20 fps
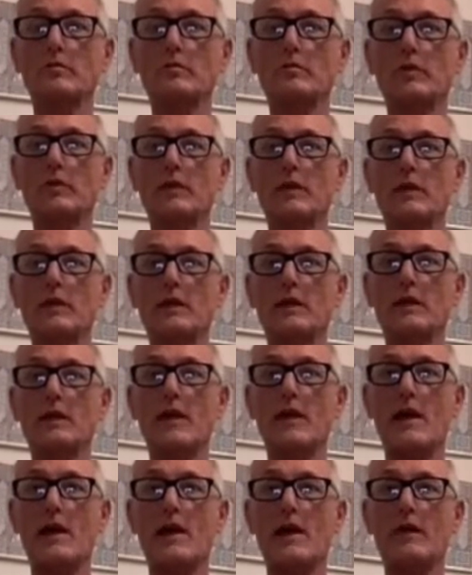Breathing
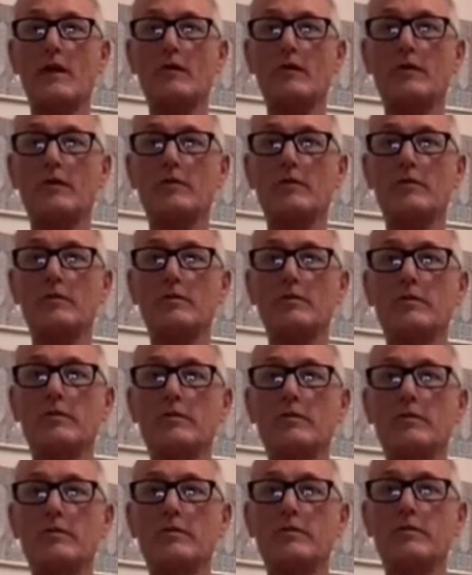out.
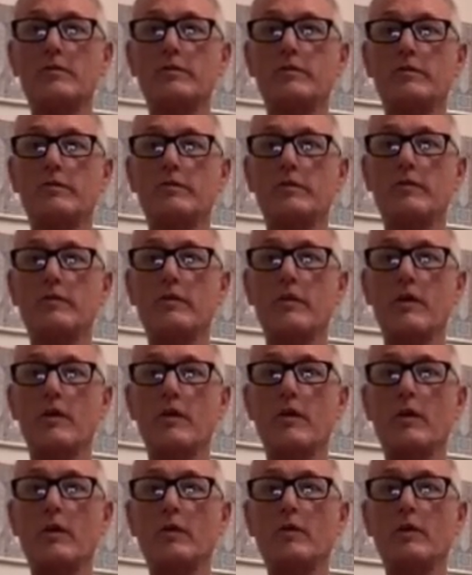
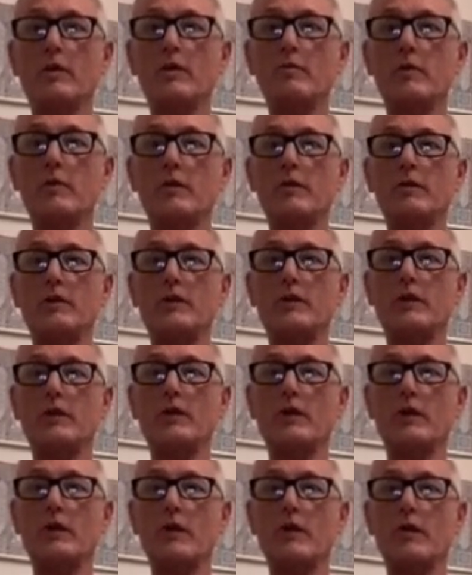Only moving
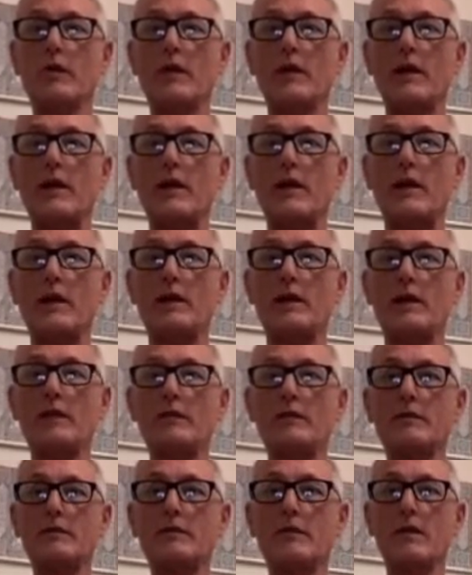the lower
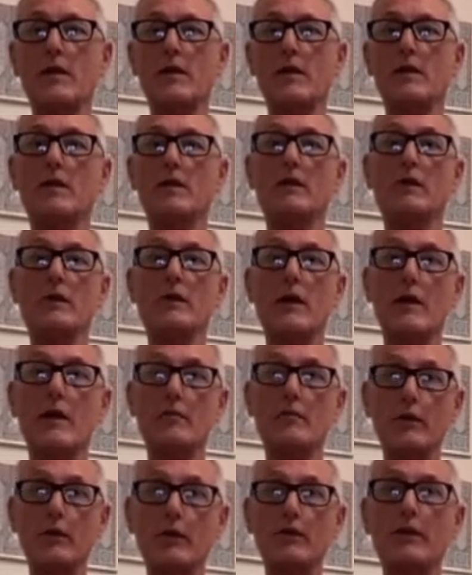hand. You're
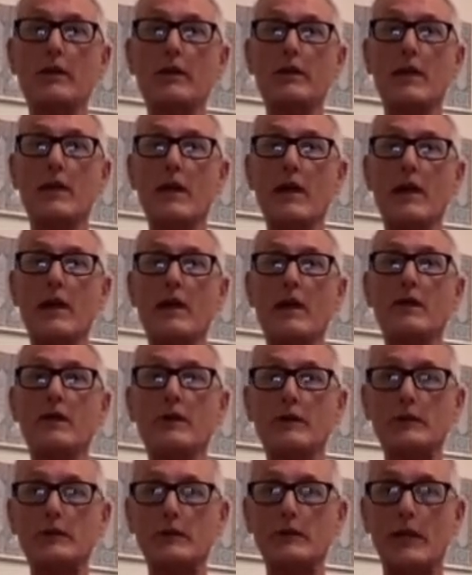not moving the hand,
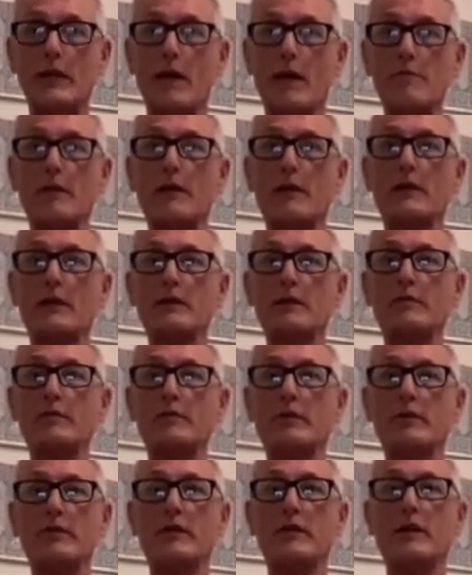your stomach is
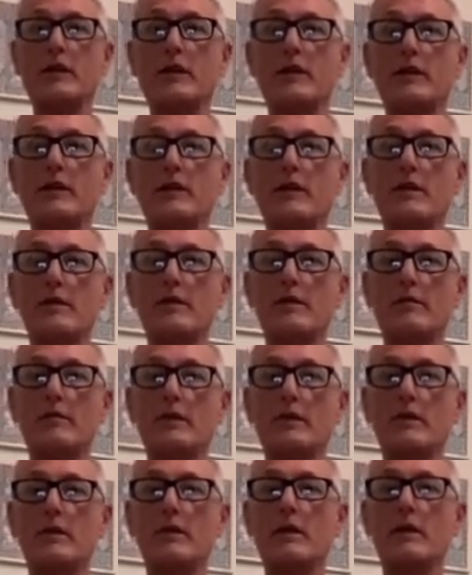moving it.
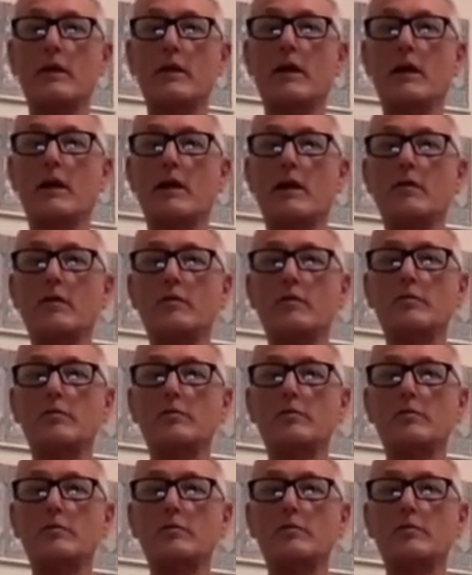Breathing in.